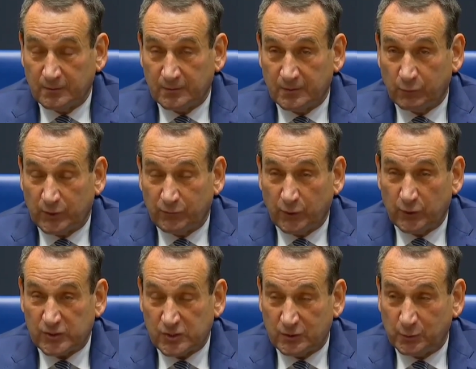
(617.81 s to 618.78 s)
the
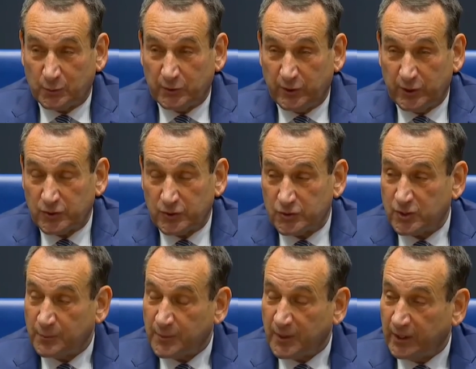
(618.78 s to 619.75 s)
reverse of the relationship
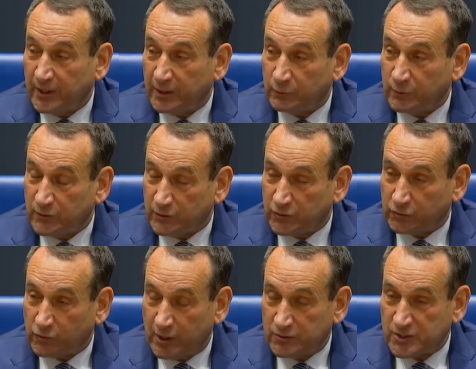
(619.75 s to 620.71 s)
I had with
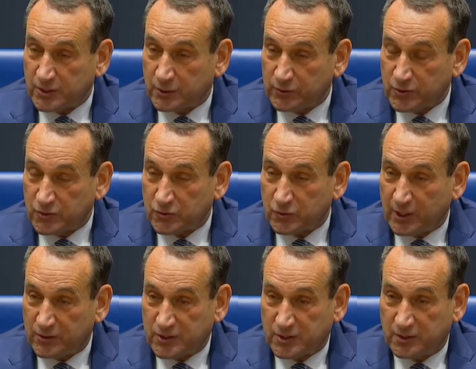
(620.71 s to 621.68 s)
Coach
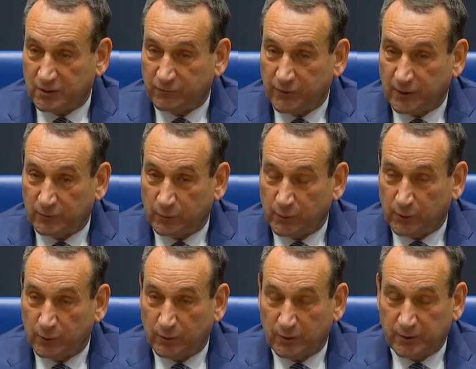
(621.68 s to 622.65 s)
Ostrowski and Father
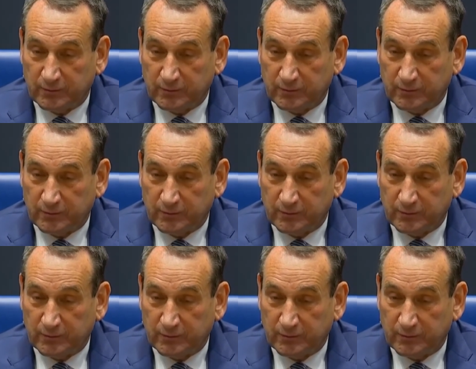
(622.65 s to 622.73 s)
Rogue.